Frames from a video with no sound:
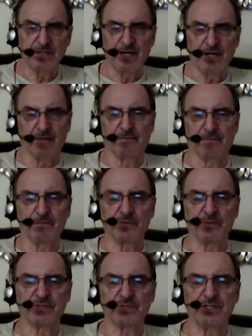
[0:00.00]
and from those
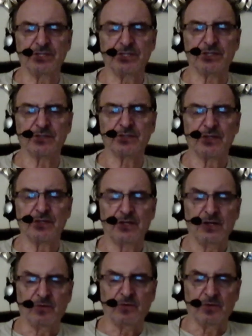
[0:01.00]
teachings
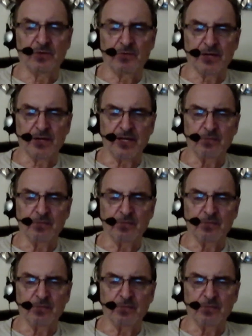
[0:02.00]
we will gain